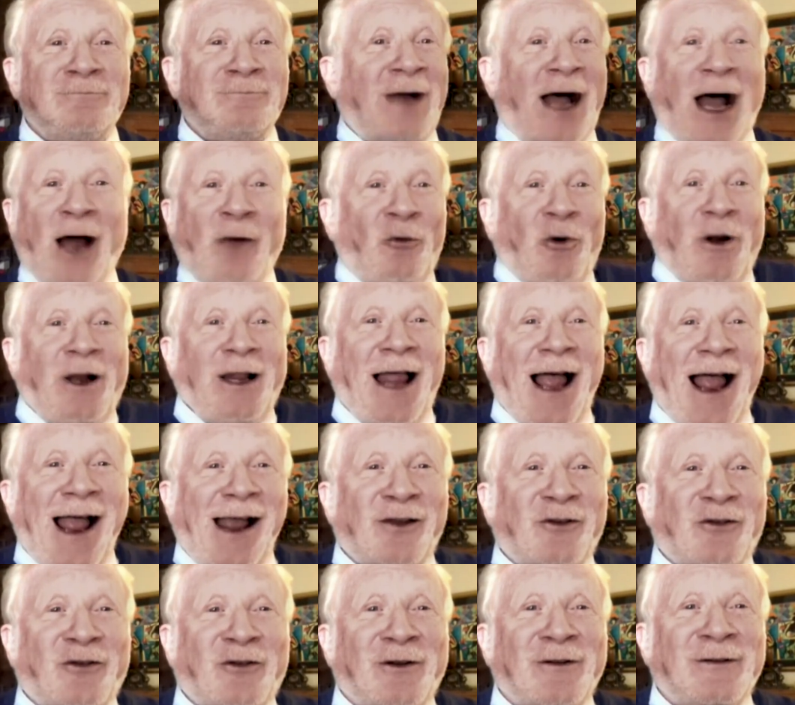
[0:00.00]
I'm
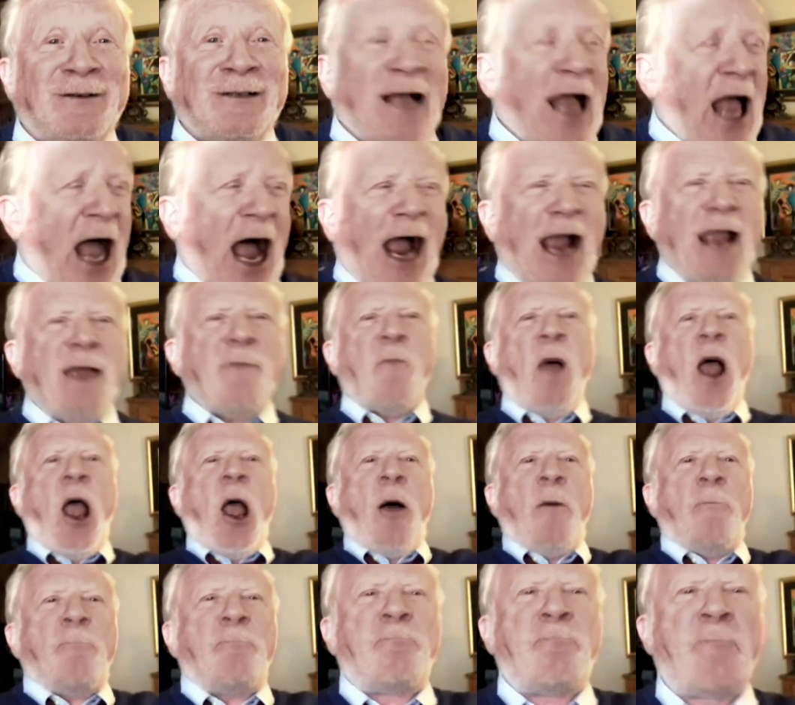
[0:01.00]
relaxed. I'm
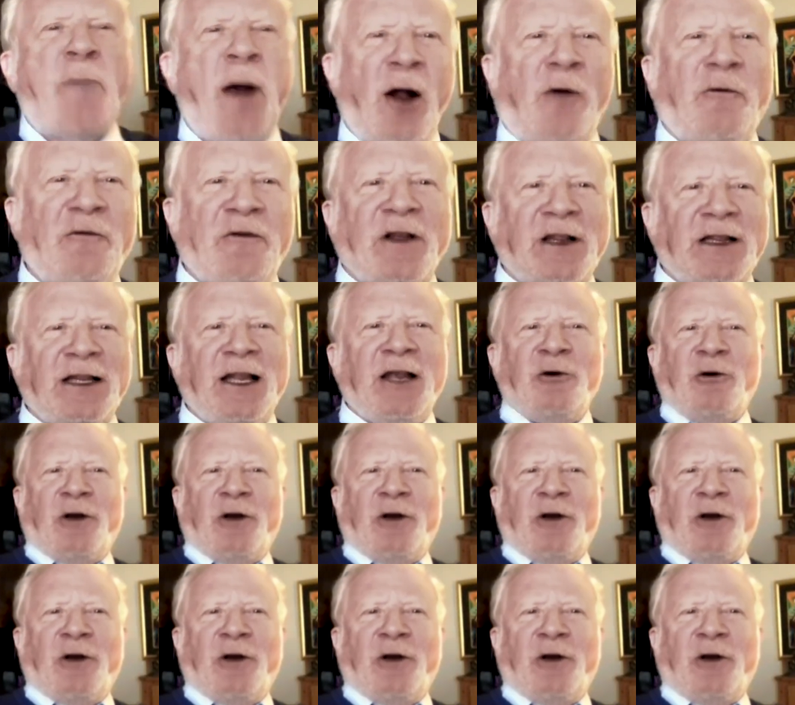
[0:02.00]
perfectly